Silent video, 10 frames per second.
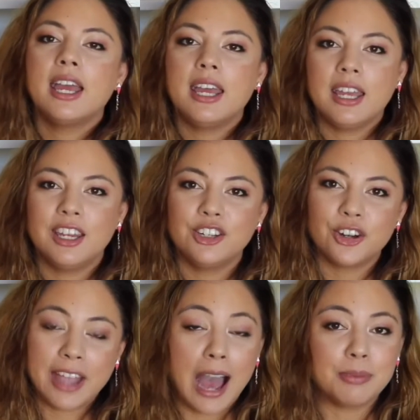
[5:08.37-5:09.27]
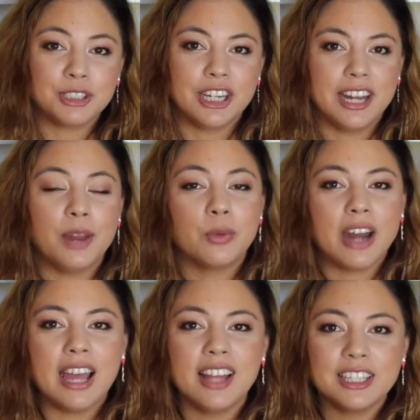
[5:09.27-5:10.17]
in your caption, and what
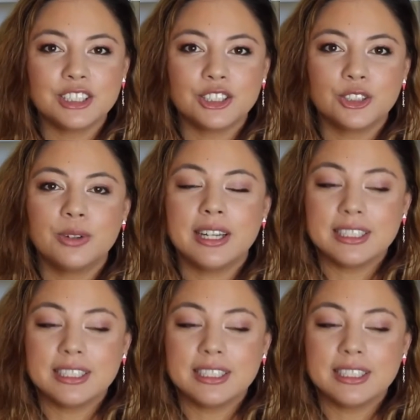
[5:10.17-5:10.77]
I like to do